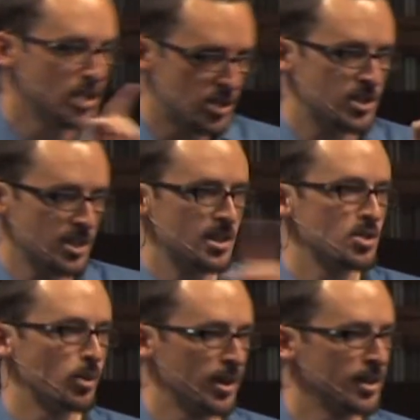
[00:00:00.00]
Jesus says
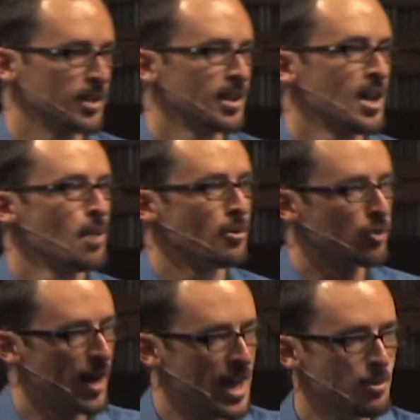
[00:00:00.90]
this word
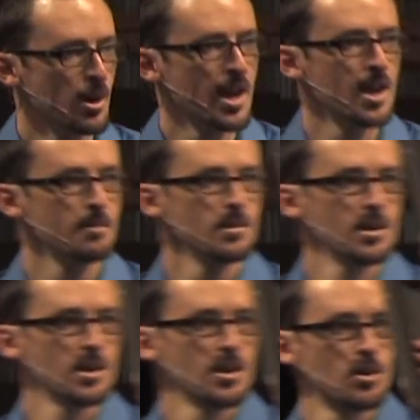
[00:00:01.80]
Before Abraham